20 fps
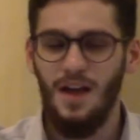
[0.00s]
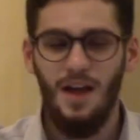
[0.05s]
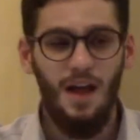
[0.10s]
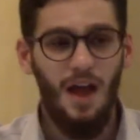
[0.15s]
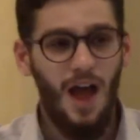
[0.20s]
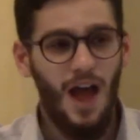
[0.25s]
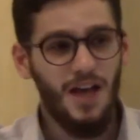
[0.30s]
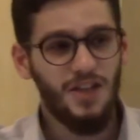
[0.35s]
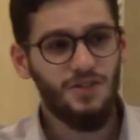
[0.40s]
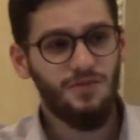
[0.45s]

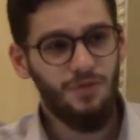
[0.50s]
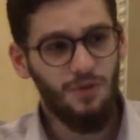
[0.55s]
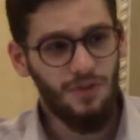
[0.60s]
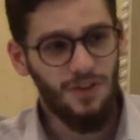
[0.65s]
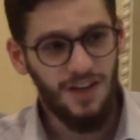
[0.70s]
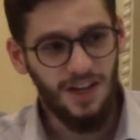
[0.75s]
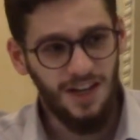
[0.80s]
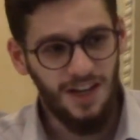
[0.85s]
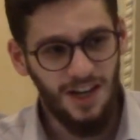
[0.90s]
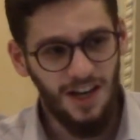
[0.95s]
As for
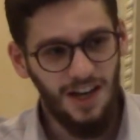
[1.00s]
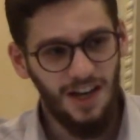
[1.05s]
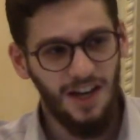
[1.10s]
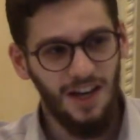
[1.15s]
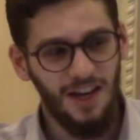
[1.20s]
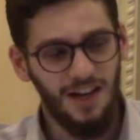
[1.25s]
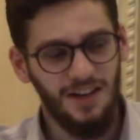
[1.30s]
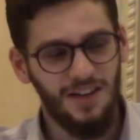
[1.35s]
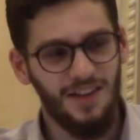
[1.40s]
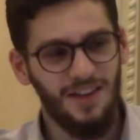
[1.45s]
the
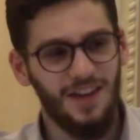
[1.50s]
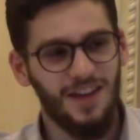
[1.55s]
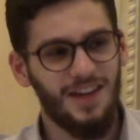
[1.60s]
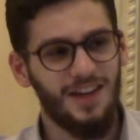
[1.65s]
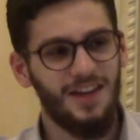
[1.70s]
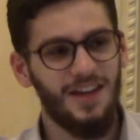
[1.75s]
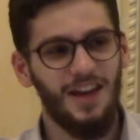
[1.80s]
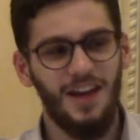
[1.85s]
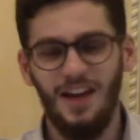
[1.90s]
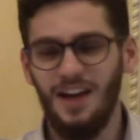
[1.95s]

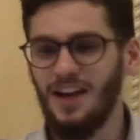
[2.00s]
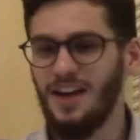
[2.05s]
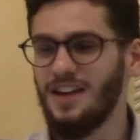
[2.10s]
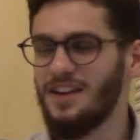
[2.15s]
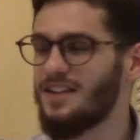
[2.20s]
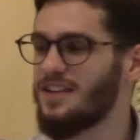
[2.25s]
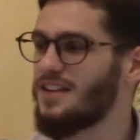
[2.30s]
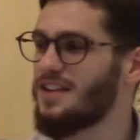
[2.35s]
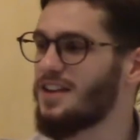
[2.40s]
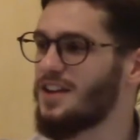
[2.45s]

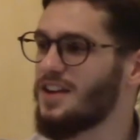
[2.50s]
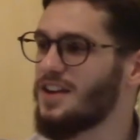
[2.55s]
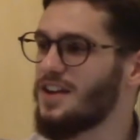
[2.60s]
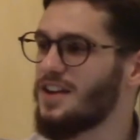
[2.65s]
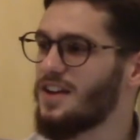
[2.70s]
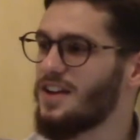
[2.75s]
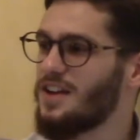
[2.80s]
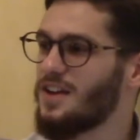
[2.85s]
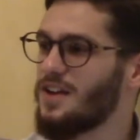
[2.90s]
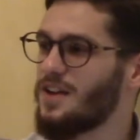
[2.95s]
kid
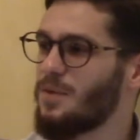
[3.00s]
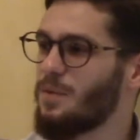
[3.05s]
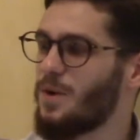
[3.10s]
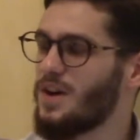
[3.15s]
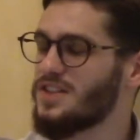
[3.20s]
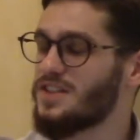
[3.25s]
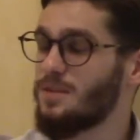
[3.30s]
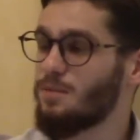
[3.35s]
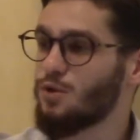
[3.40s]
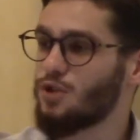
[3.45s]

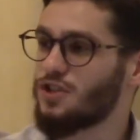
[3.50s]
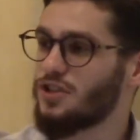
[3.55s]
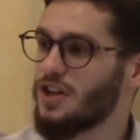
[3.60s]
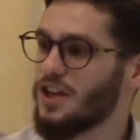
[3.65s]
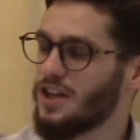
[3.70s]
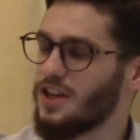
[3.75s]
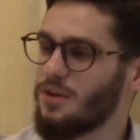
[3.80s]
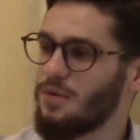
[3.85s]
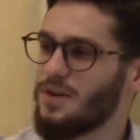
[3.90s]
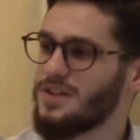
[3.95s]
was a
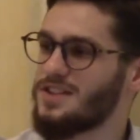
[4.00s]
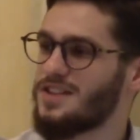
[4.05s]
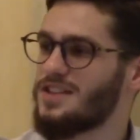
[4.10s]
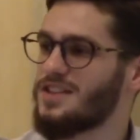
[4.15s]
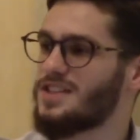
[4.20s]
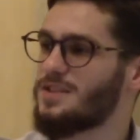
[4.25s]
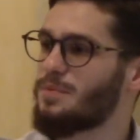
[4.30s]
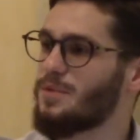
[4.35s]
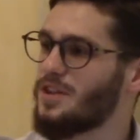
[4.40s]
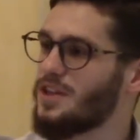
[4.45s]
mushrik, he was a
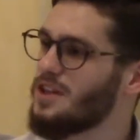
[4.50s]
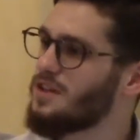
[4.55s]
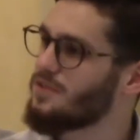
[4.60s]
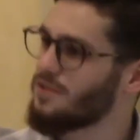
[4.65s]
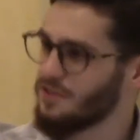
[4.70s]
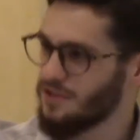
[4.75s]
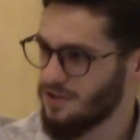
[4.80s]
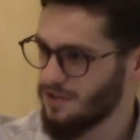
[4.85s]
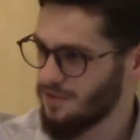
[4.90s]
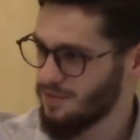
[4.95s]

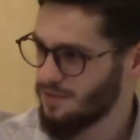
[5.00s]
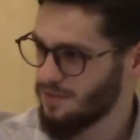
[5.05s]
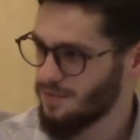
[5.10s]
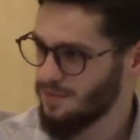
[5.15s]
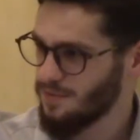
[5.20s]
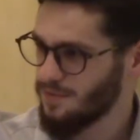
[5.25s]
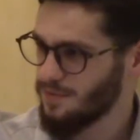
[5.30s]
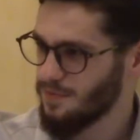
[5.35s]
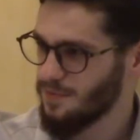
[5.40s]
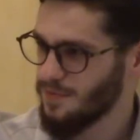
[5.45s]
disbeliever.
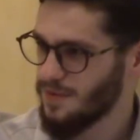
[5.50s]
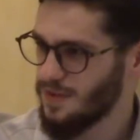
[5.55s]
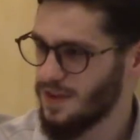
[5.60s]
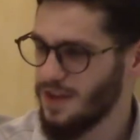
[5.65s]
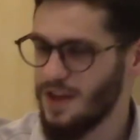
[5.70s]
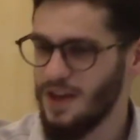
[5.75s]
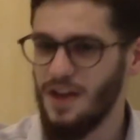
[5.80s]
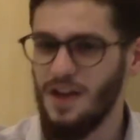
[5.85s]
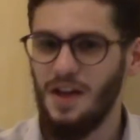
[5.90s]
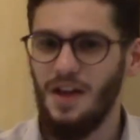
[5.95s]

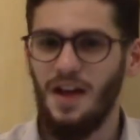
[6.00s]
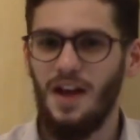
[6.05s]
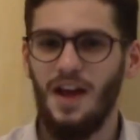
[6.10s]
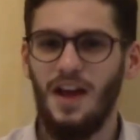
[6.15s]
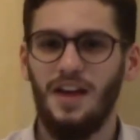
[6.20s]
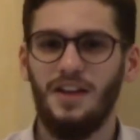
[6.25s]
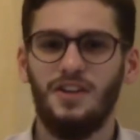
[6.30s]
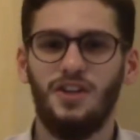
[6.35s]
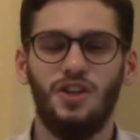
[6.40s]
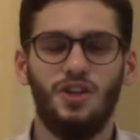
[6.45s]

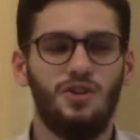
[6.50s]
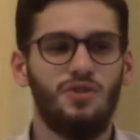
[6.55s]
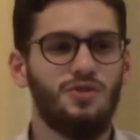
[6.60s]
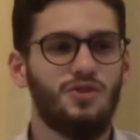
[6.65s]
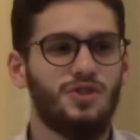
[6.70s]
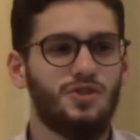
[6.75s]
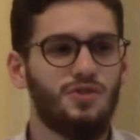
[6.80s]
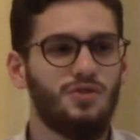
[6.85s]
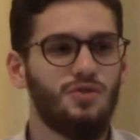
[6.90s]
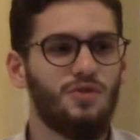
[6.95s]
And he
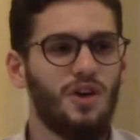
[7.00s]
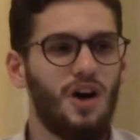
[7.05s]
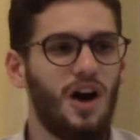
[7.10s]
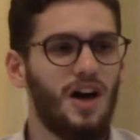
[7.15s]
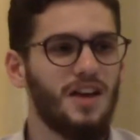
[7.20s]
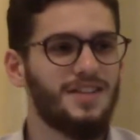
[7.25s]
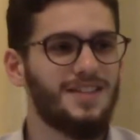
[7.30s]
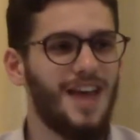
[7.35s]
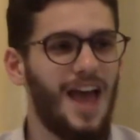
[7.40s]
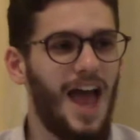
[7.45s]
used to
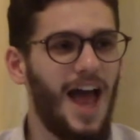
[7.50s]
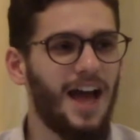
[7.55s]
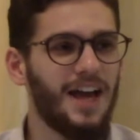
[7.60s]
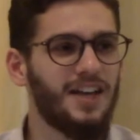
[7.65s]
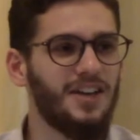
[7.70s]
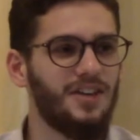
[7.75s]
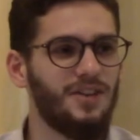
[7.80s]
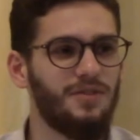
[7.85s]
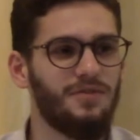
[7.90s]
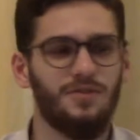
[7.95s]
cause
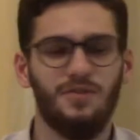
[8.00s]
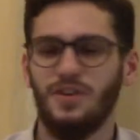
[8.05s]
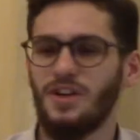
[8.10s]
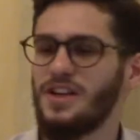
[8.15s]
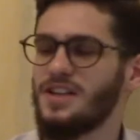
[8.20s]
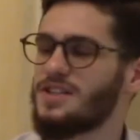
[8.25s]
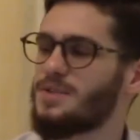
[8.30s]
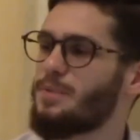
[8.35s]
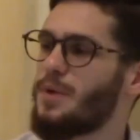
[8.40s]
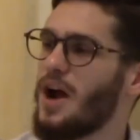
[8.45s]
agony for
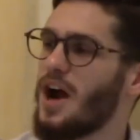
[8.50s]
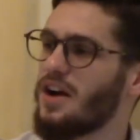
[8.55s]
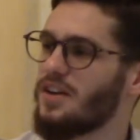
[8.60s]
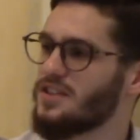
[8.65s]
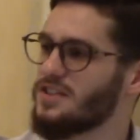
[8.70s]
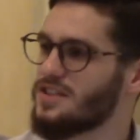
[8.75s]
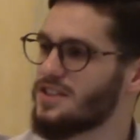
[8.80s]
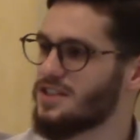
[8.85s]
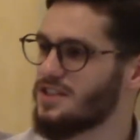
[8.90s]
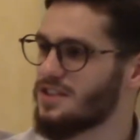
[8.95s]
his
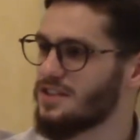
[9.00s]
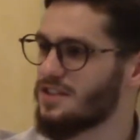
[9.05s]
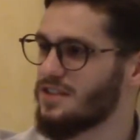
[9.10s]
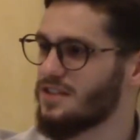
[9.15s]
parents.